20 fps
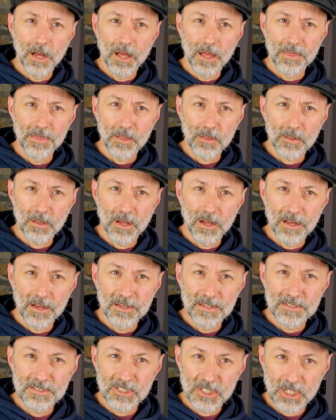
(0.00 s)
the
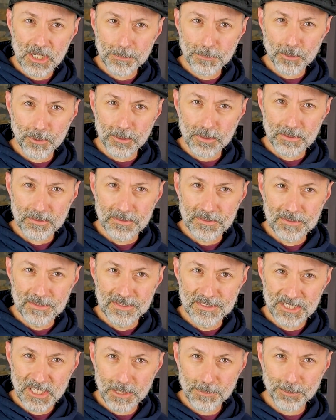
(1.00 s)
cheaper
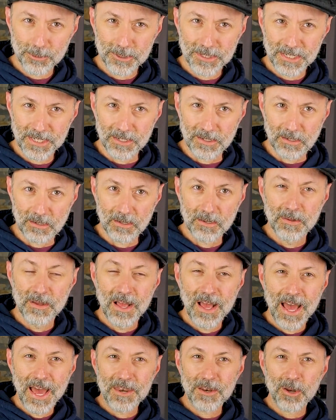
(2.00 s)
gear.
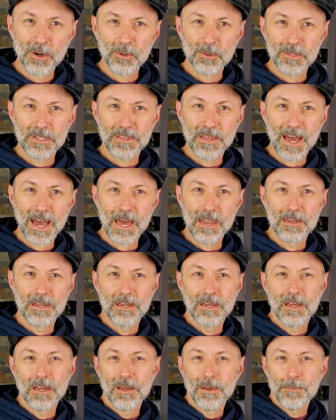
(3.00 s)
And not only that,
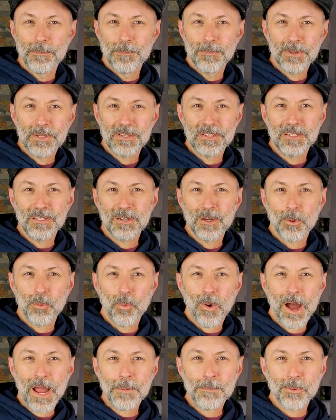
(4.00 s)
but
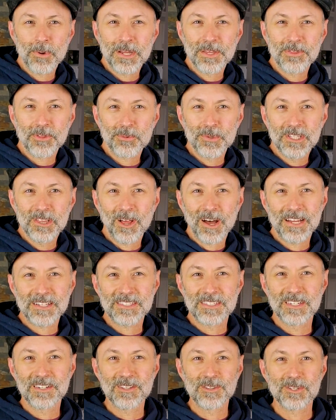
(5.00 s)
why bring three
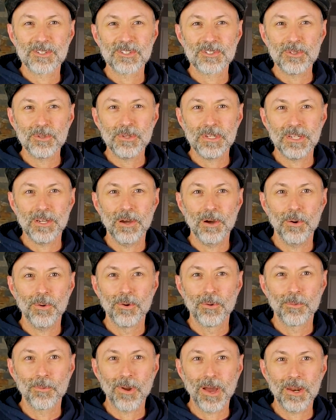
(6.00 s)
lights into the studio
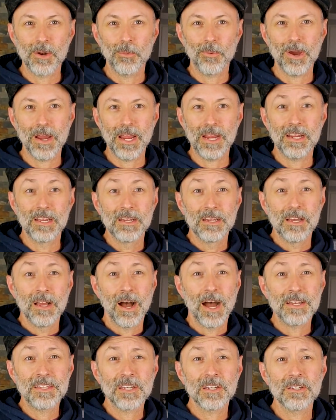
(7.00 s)
right away?
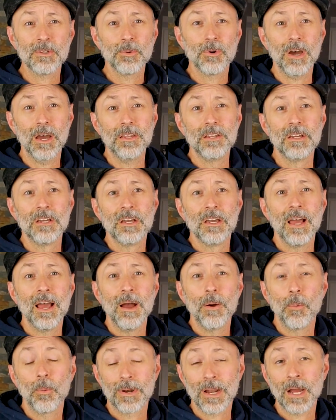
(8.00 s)
I tell you what,
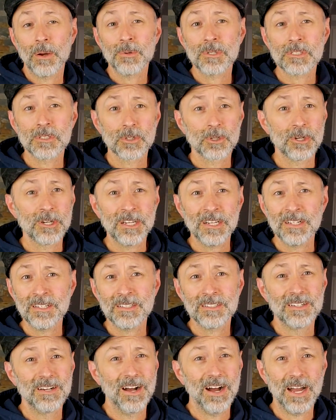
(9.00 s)
when I was learning,
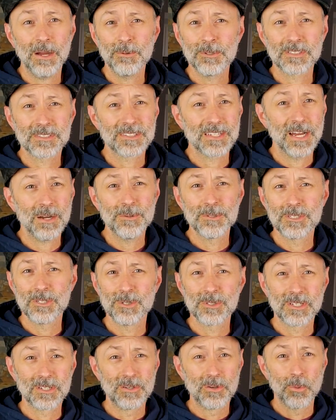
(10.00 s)
I was
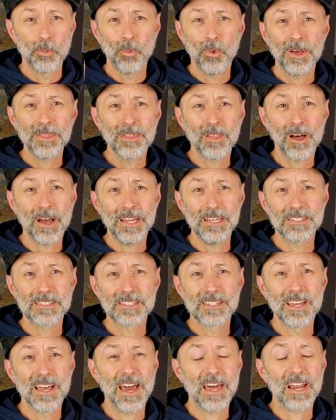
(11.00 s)
using one light
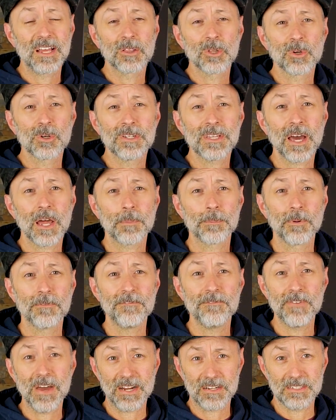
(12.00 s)
and I learned how to
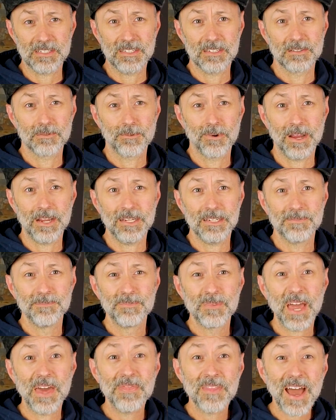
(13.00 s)
perfect it, right?
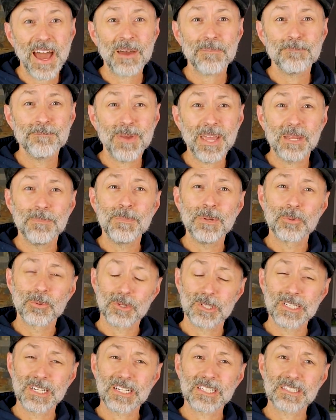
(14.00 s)
And that made me
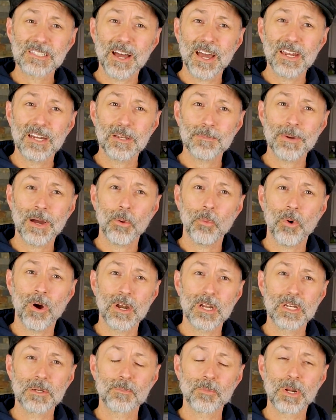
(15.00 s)
really excited about
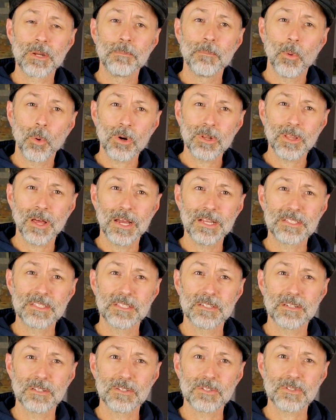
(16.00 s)
wanting to bring more lights
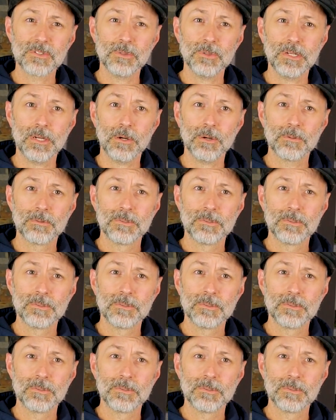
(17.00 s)
into the studio,